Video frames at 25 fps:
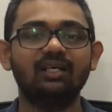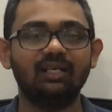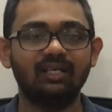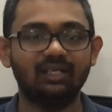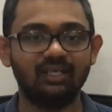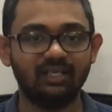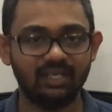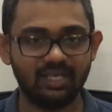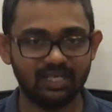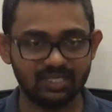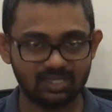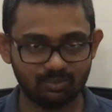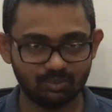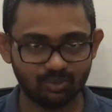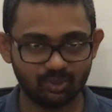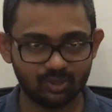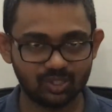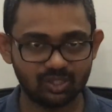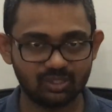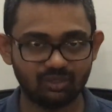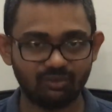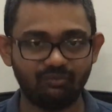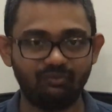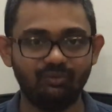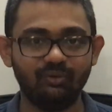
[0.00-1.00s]
as
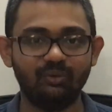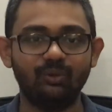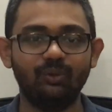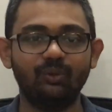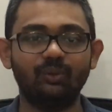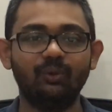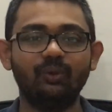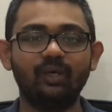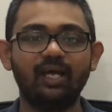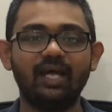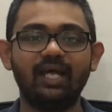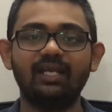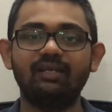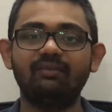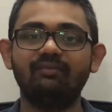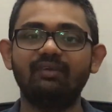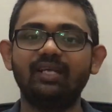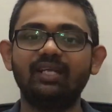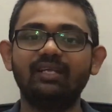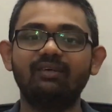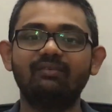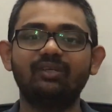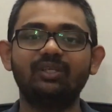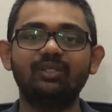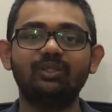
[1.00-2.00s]
most of you know, and
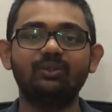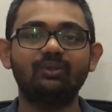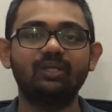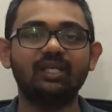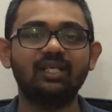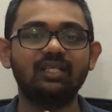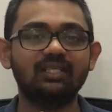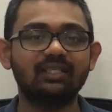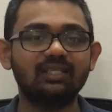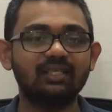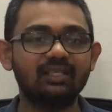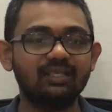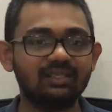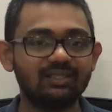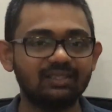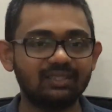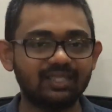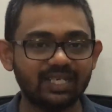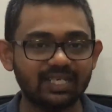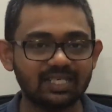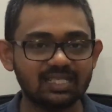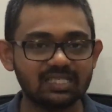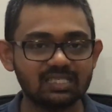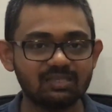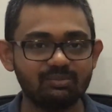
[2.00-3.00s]
whenever you get a
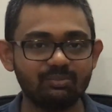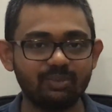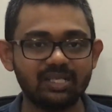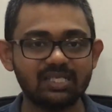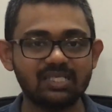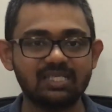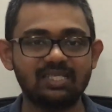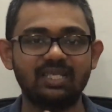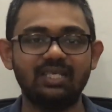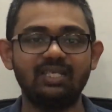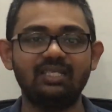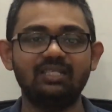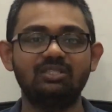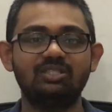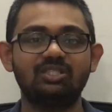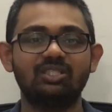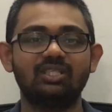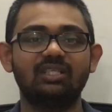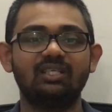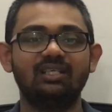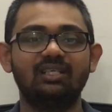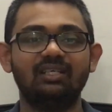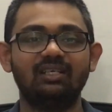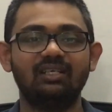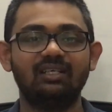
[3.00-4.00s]
text message,
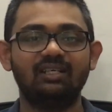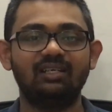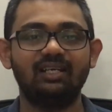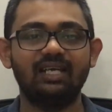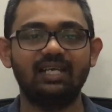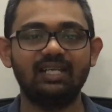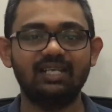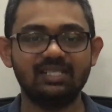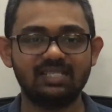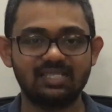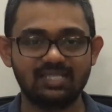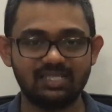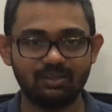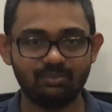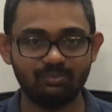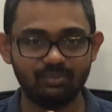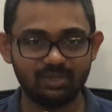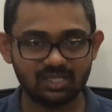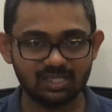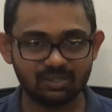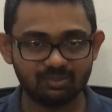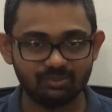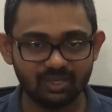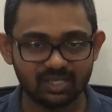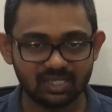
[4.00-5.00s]
an
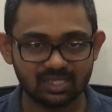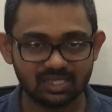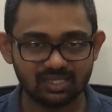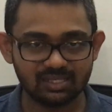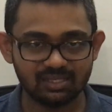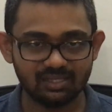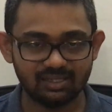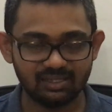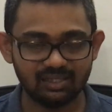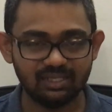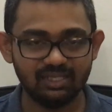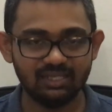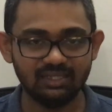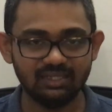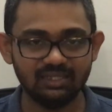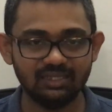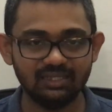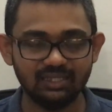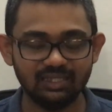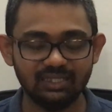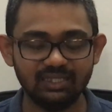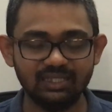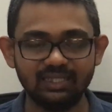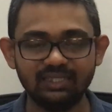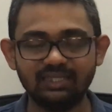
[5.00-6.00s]
SMS
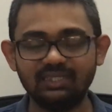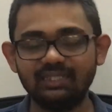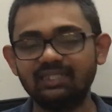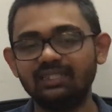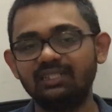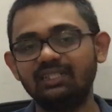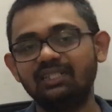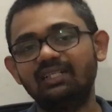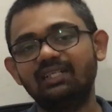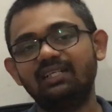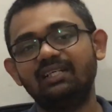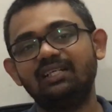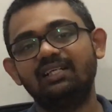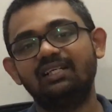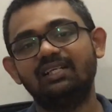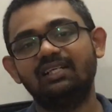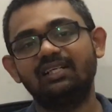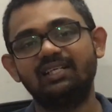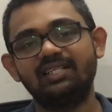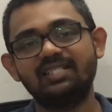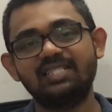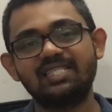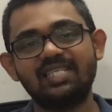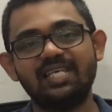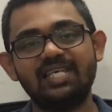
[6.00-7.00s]
alert
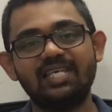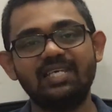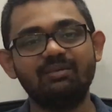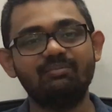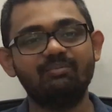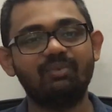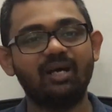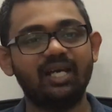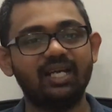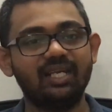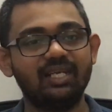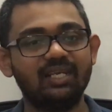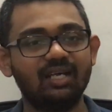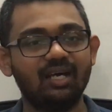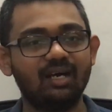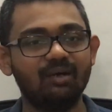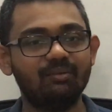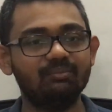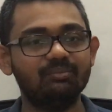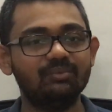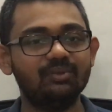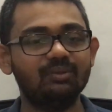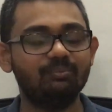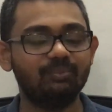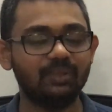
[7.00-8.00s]
saying Mind
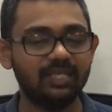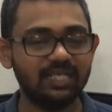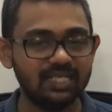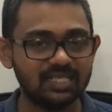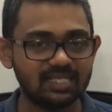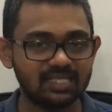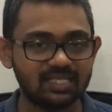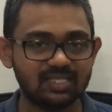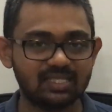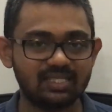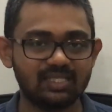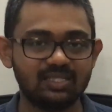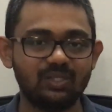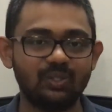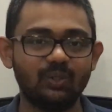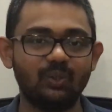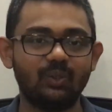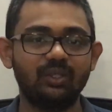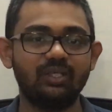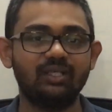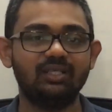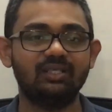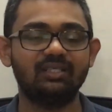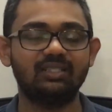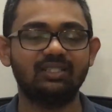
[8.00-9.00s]
Hub, please
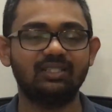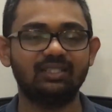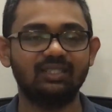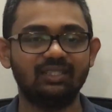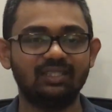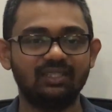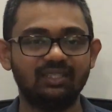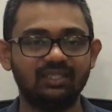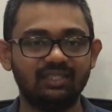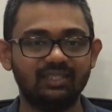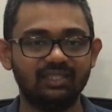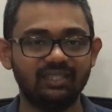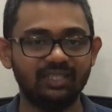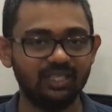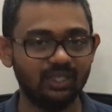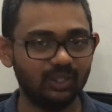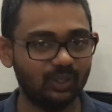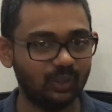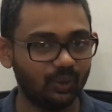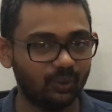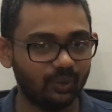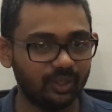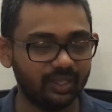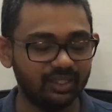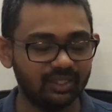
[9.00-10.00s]
don't
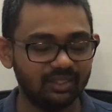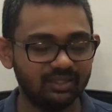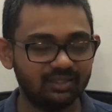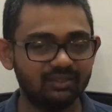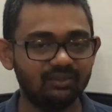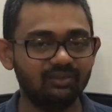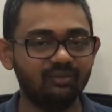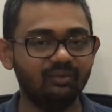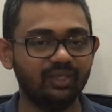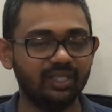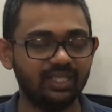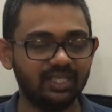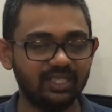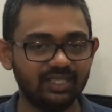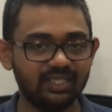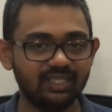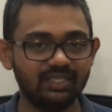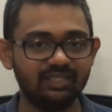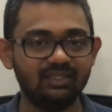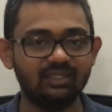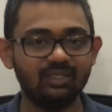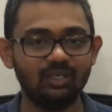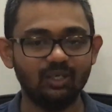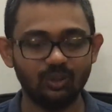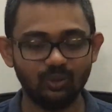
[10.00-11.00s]
ignore it, read
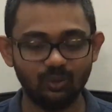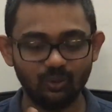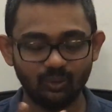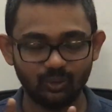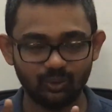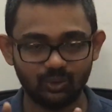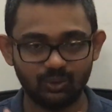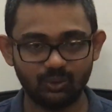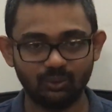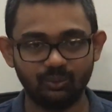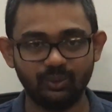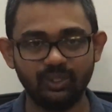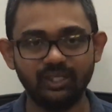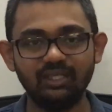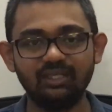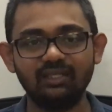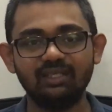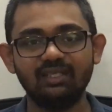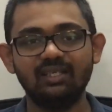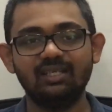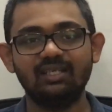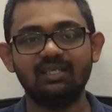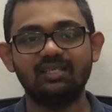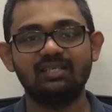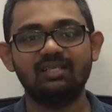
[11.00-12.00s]
it, go through
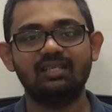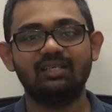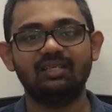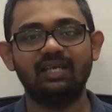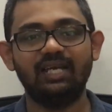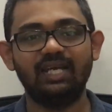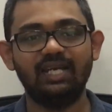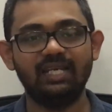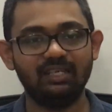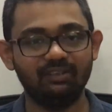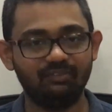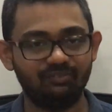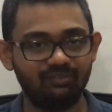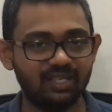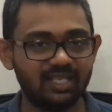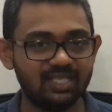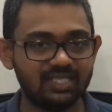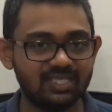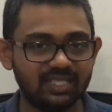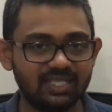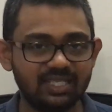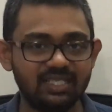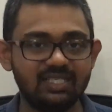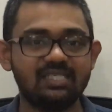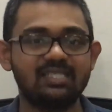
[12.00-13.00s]
it, and if
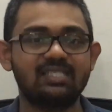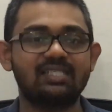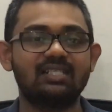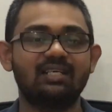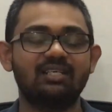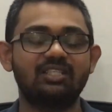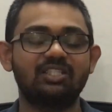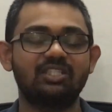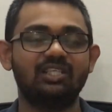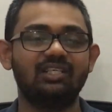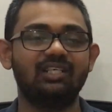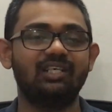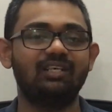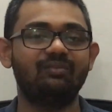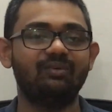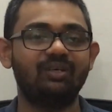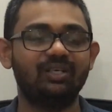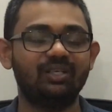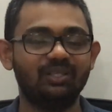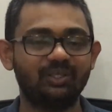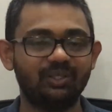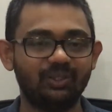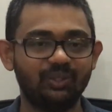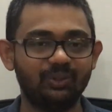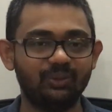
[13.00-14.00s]
there's any instruction
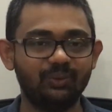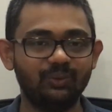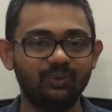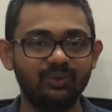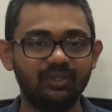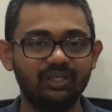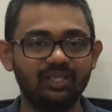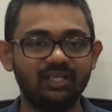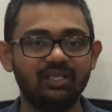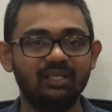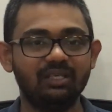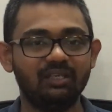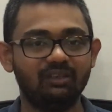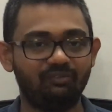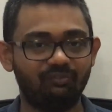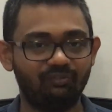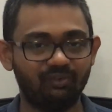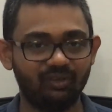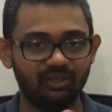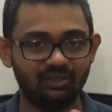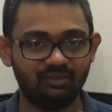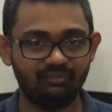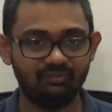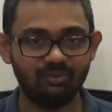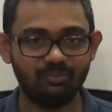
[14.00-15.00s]
given to you,
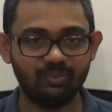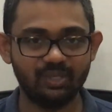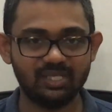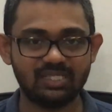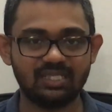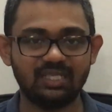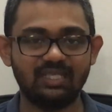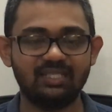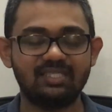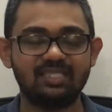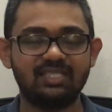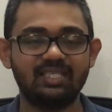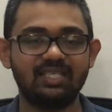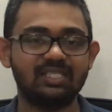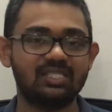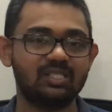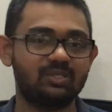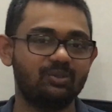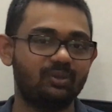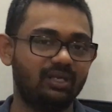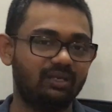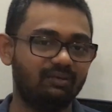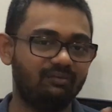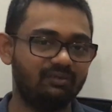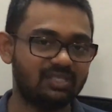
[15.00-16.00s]
if the message says
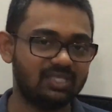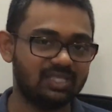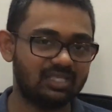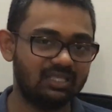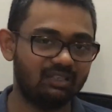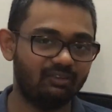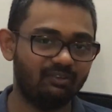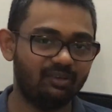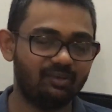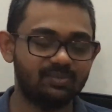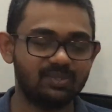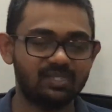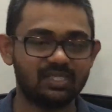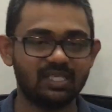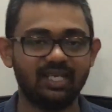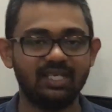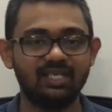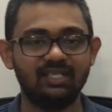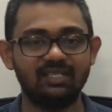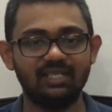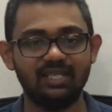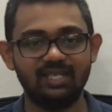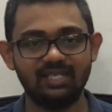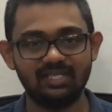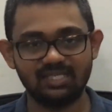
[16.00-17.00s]
go and visit the
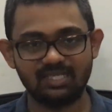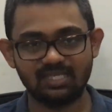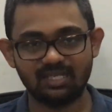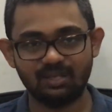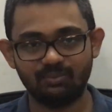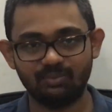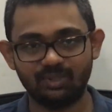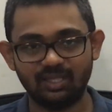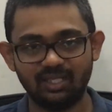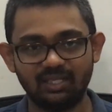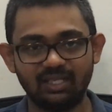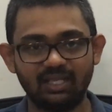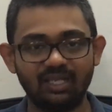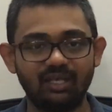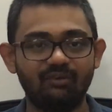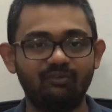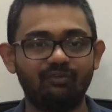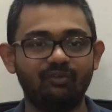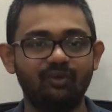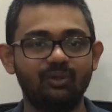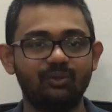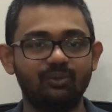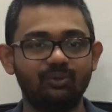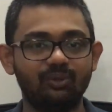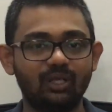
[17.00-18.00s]
website, there is something there
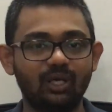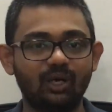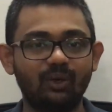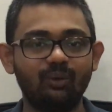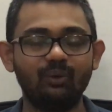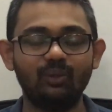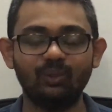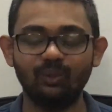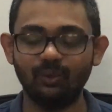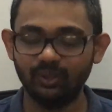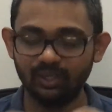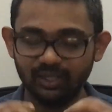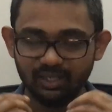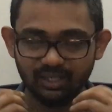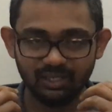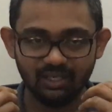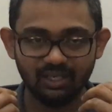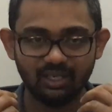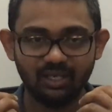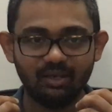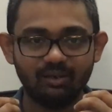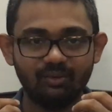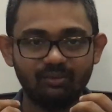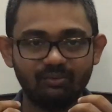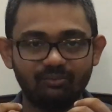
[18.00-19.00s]
for you to download,
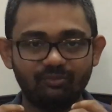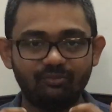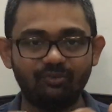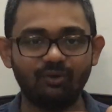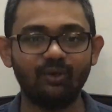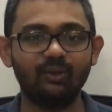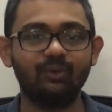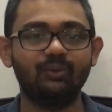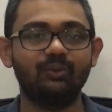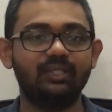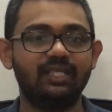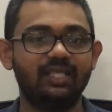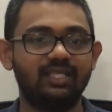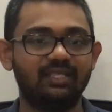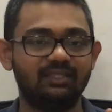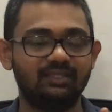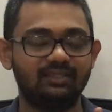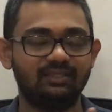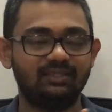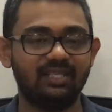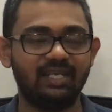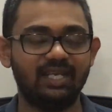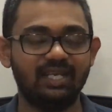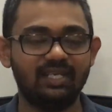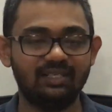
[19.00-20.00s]
follow that
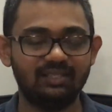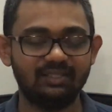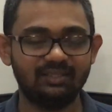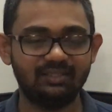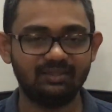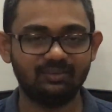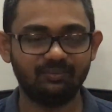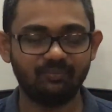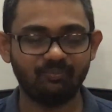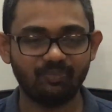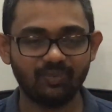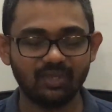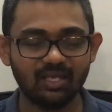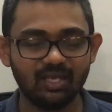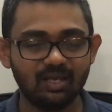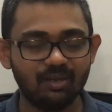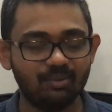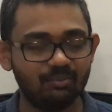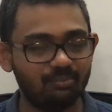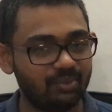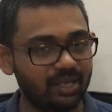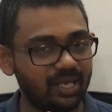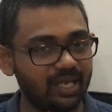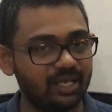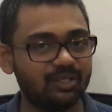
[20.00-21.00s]
and
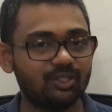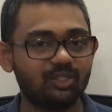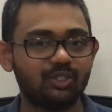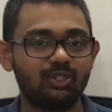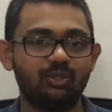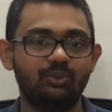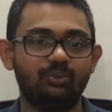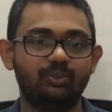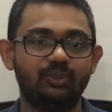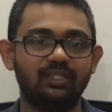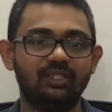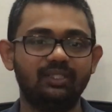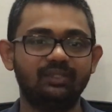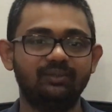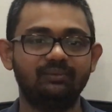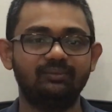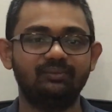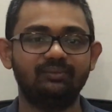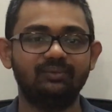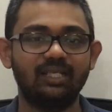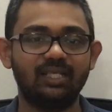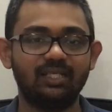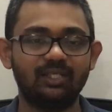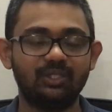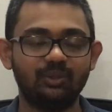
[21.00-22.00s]
make sure
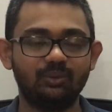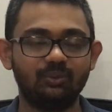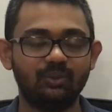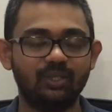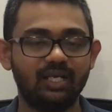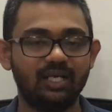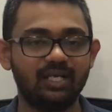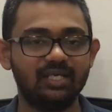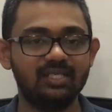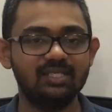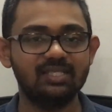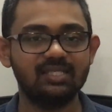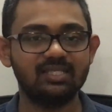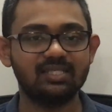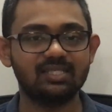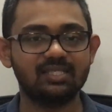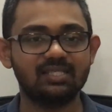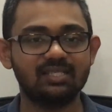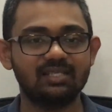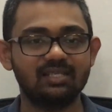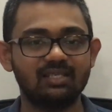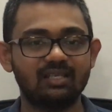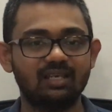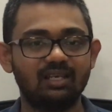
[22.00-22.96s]
that you guys